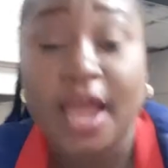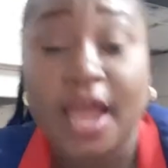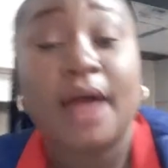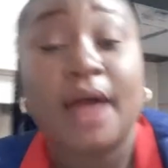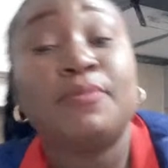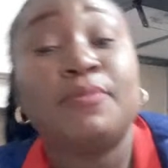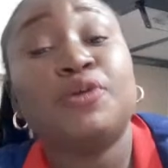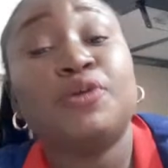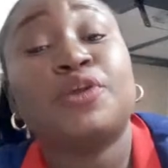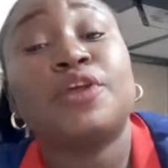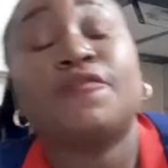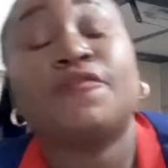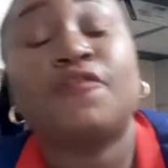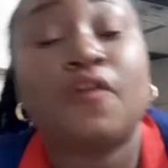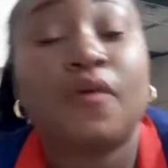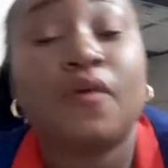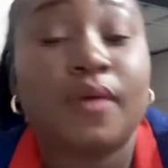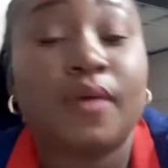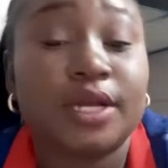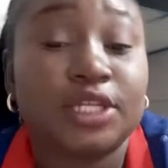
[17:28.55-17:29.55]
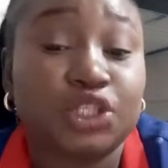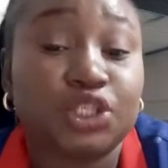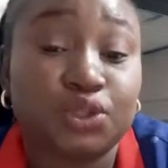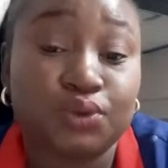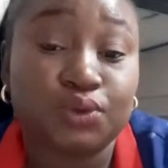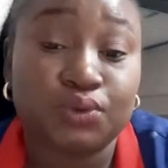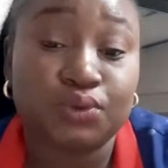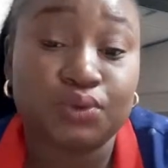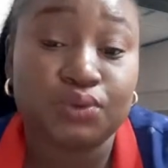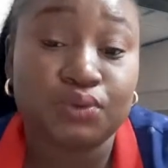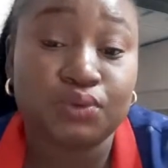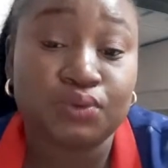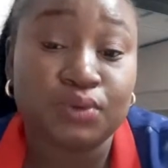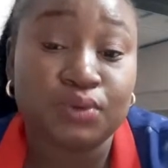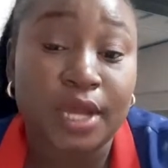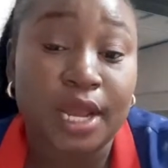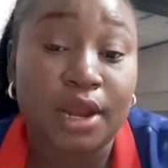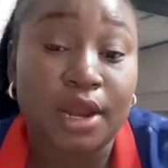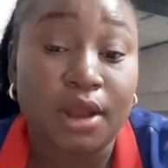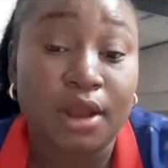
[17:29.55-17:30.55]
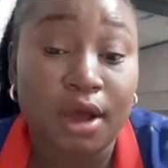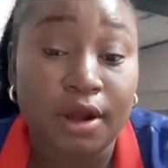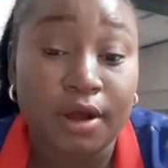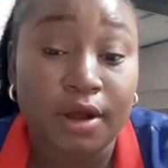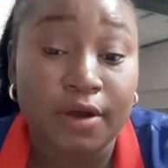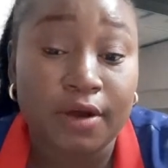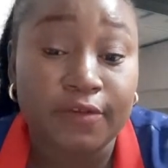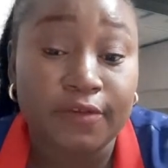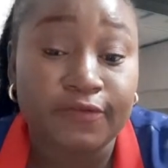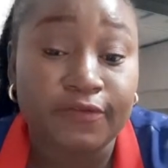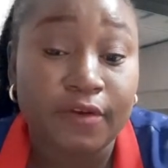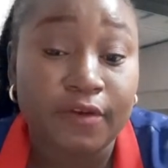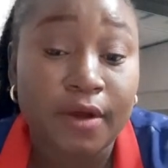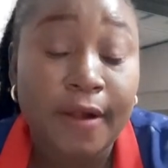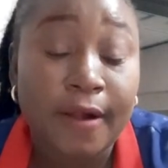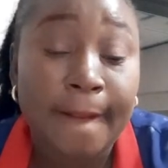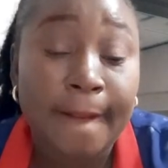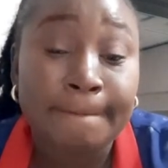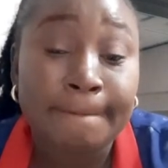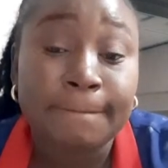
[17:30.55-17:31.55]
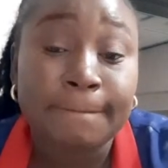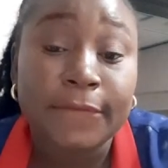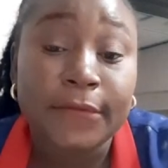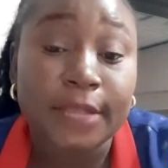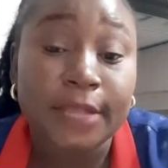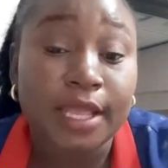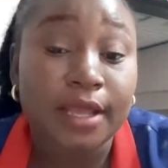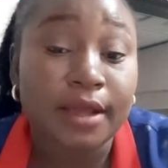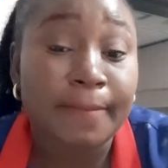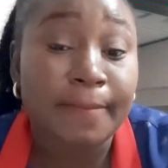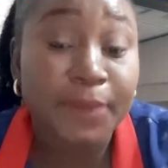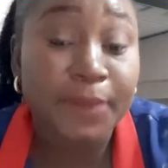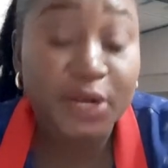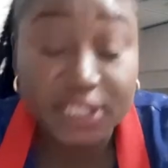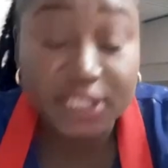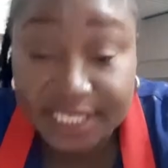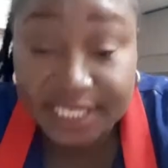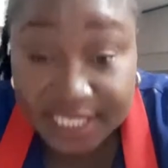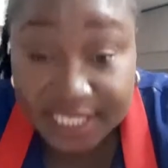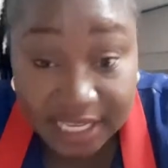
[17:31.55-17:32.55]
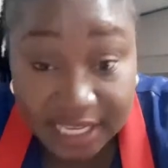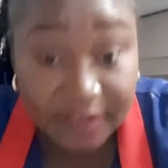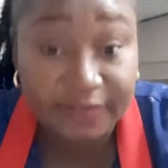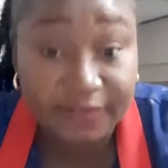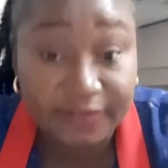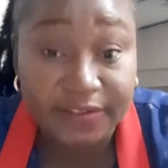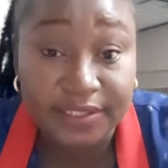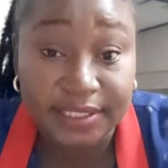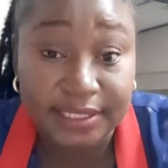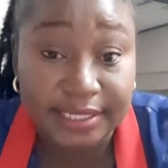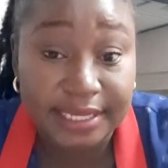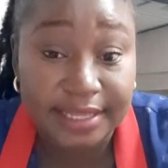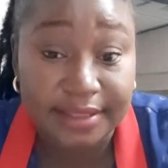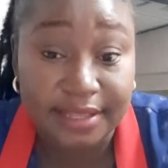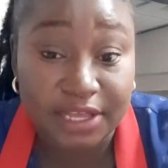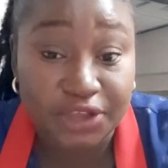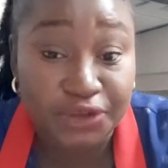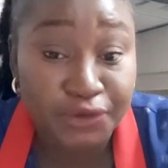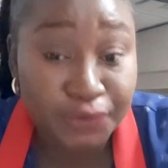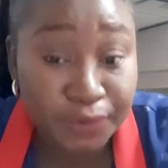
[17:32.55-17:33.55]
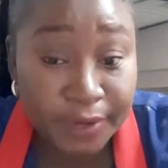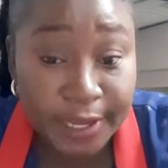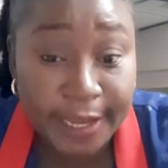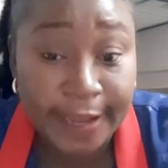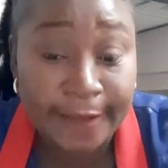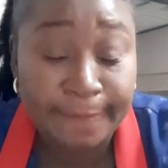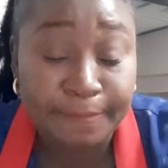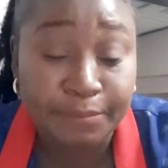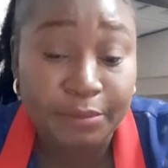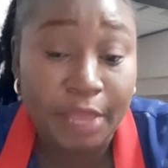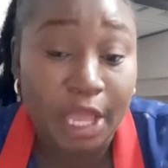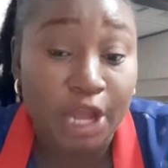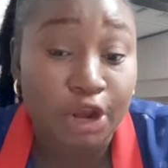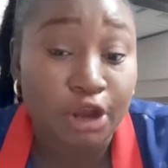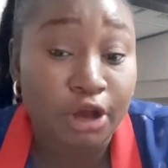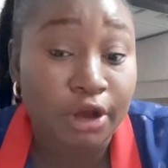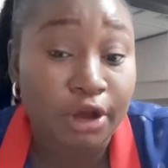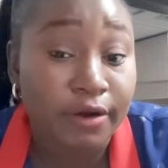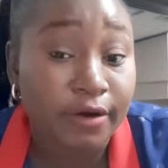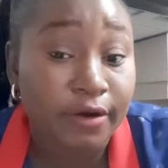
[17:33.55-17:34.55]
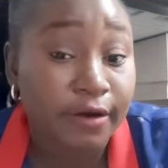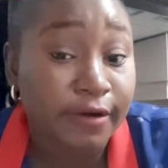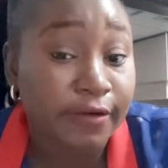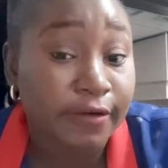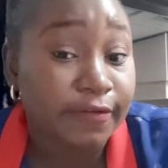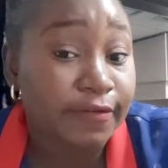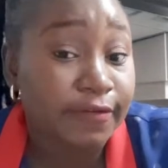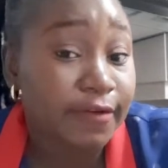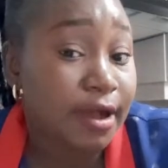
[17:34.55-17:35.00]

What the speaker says: I'm looking forward to a lot of positives in the new year, a lot of